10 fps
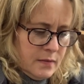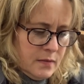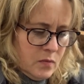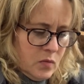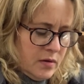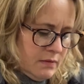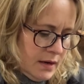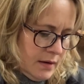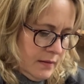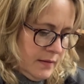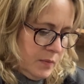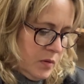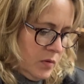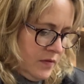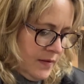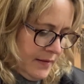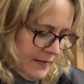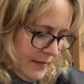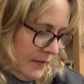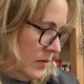Not one I recognise, but I wonder if that
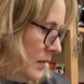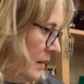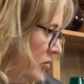sits on that